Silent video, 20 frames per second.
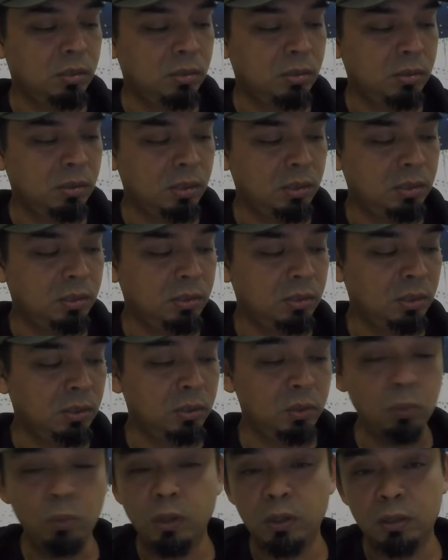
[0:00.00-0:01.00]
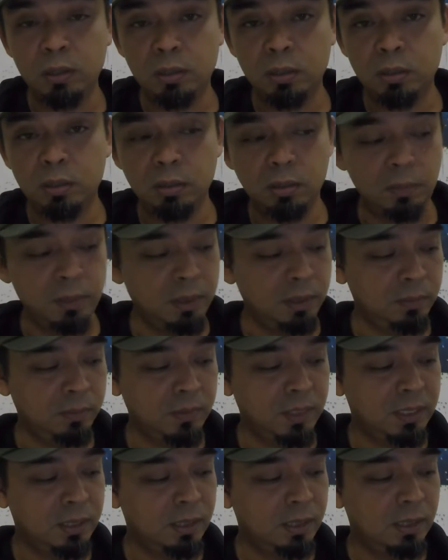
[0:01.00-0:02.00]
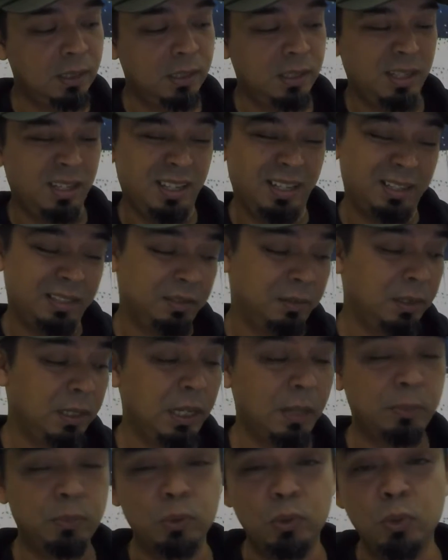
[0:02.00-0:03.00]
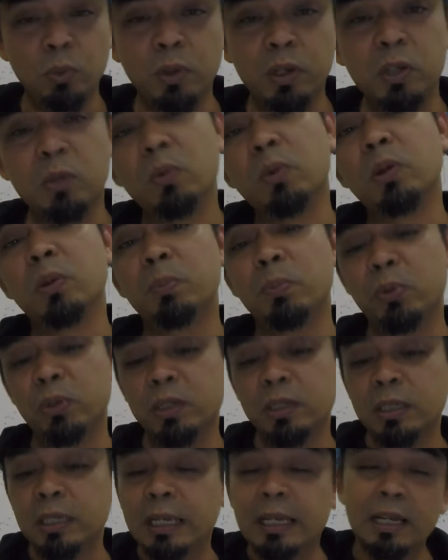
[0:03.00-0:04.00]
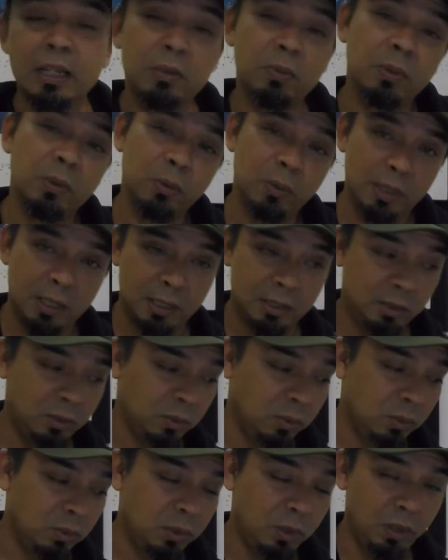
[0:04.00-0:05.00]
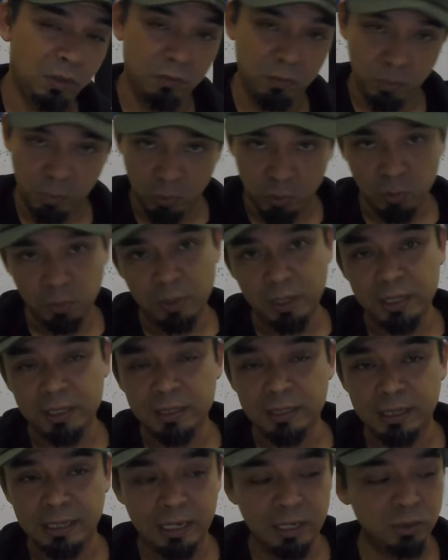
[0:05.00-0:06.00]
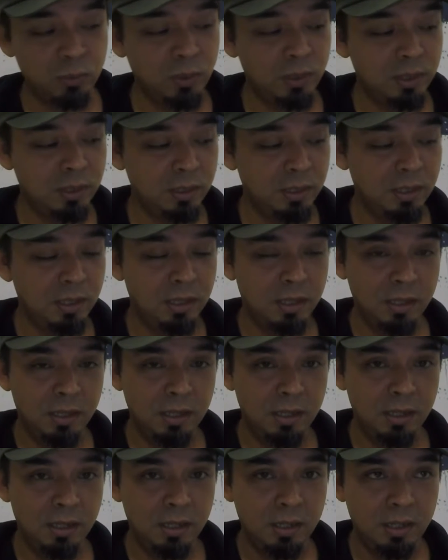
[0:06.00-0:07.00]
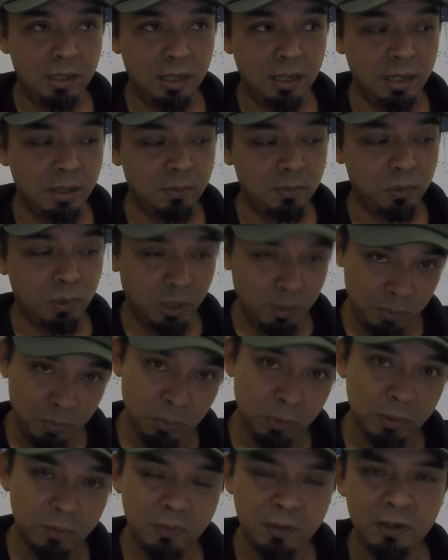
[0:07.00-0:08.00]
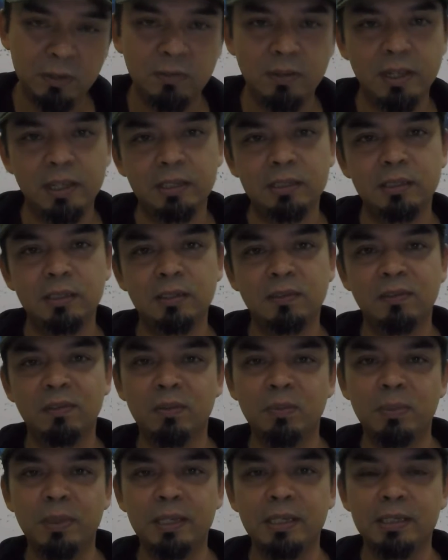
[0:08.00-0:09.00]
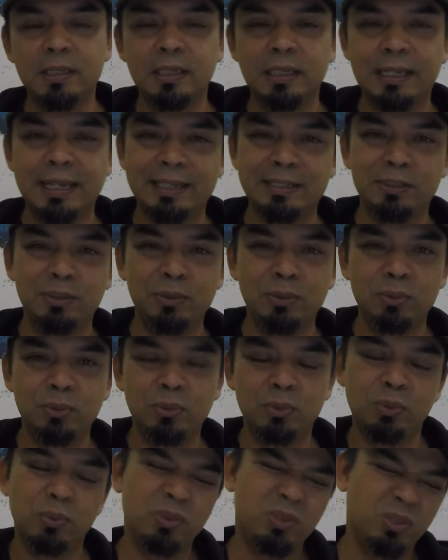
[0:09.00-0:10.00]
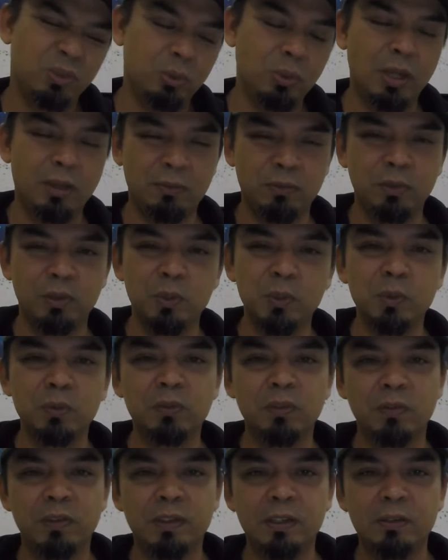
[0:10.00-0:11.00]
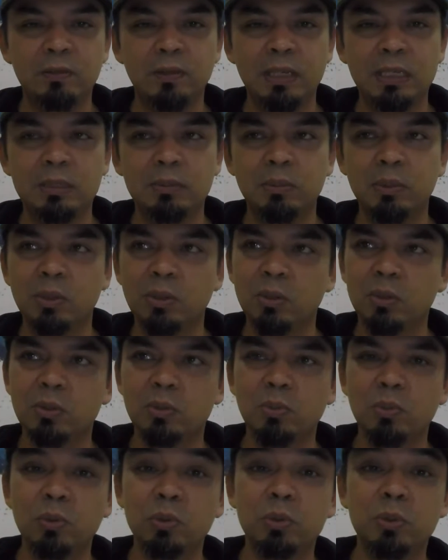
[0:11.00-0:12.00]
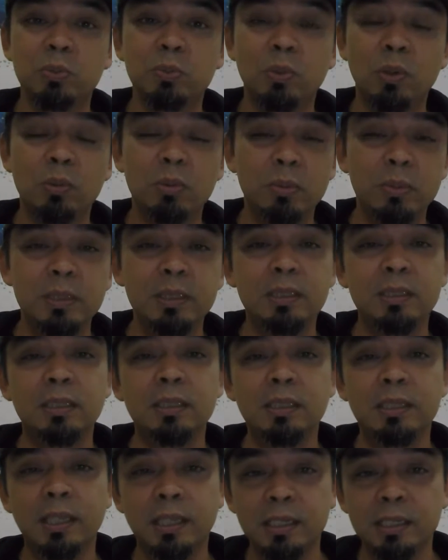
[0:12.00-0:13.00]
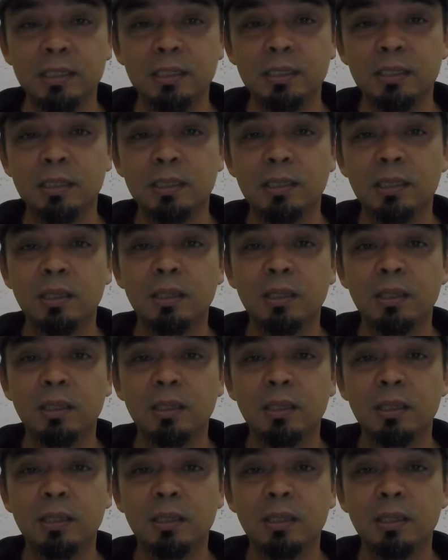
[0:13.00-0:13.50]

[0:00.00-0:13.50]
there's 2 ways. I mean, it's really up to you whether you want to put it in class 1 or class 2. If you want to play it in class 1, you can put the fender flares. If you want to play it in class 2, you have to remove the fender flares, because most probably the tires